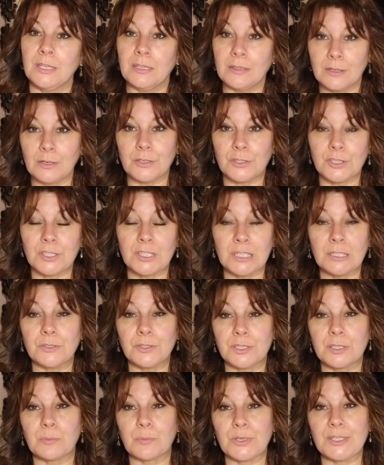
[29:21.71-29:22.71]
There's still
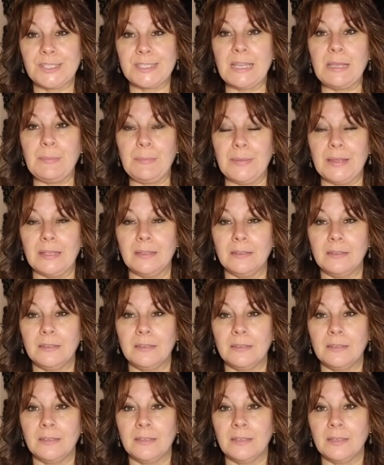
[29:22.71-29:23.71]
some resentment,
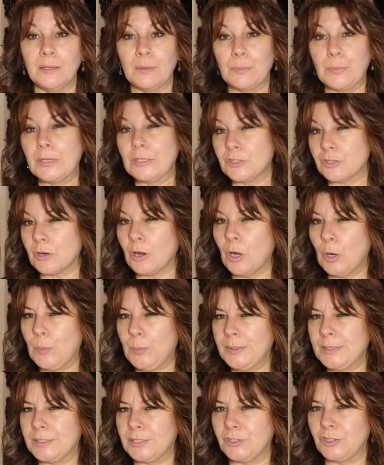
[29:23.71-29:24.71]
but you're
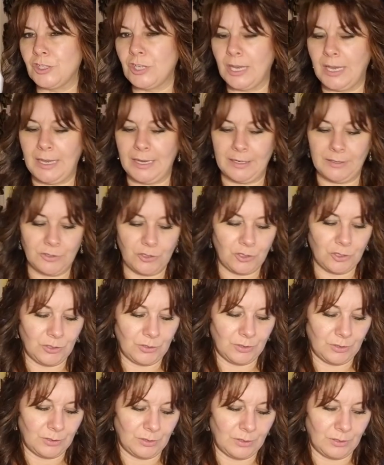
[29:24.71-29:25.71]
open to
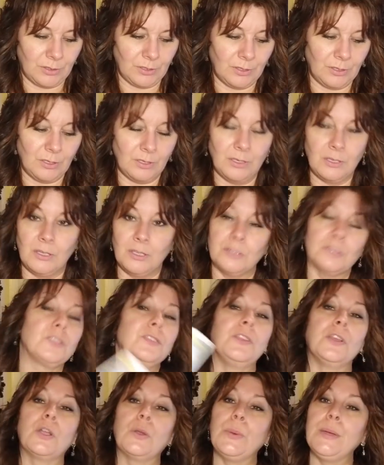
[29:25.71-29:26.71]
change
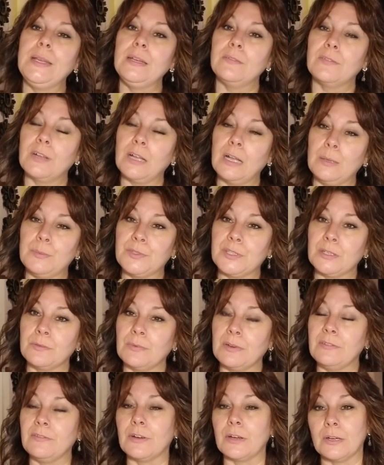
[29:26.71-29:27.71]
to the Queen of Cups in
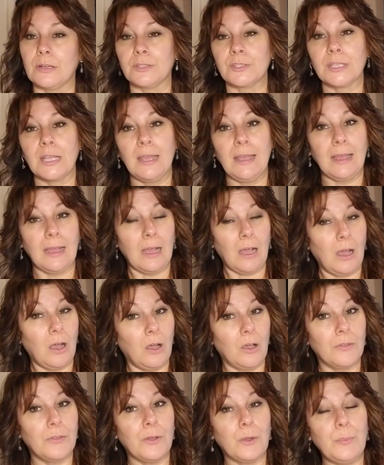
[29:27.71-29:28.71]
reverse,
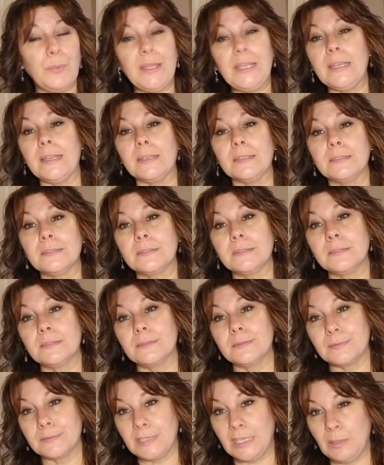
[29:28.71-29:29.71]
although be it
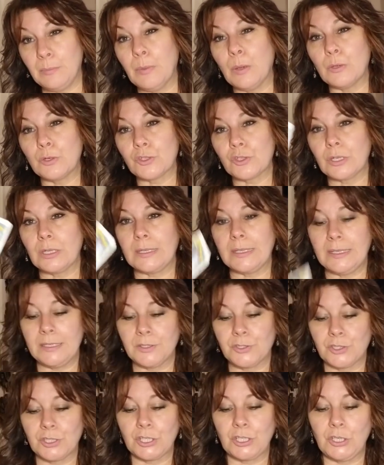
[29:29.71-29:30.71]
emotionally
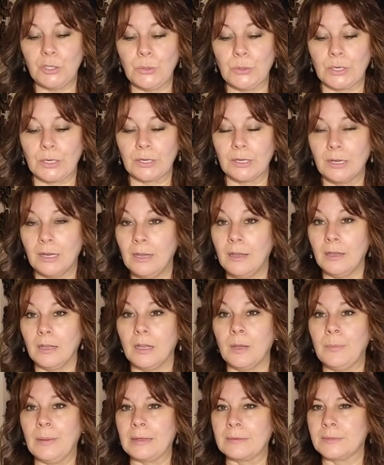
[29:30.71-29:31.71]
insecure
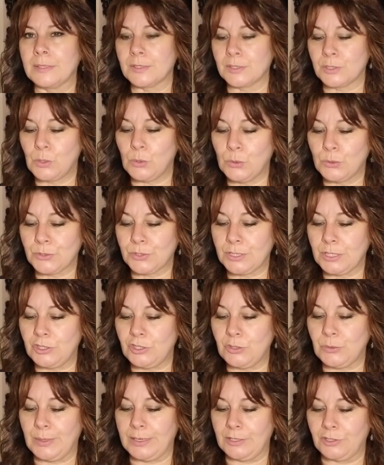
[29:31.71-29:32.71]
about this whole
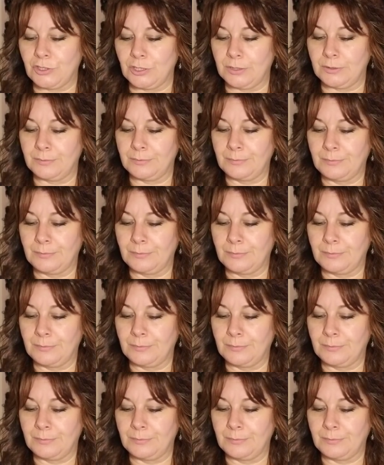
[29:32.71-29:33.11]
situation.